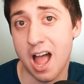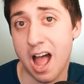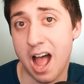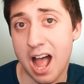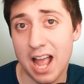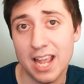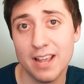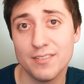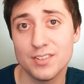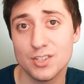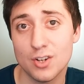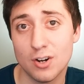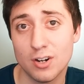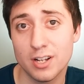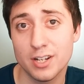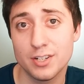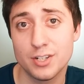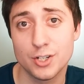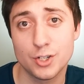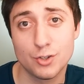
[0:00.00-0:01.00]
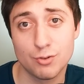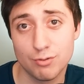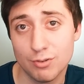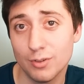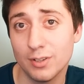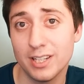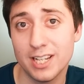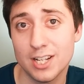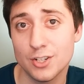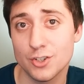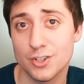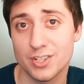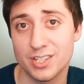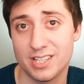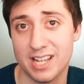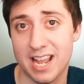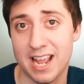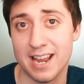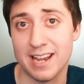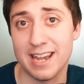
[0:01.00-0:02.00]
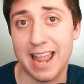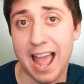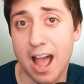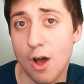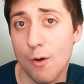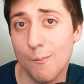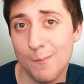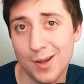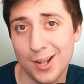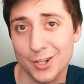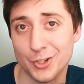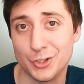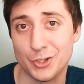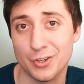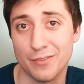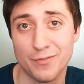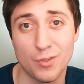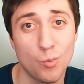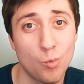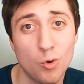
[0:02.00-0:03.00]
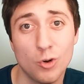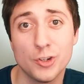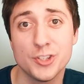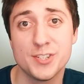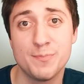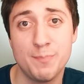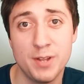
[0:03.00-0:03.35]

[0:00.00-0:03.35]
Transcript: I have started to truly understand how much of the world's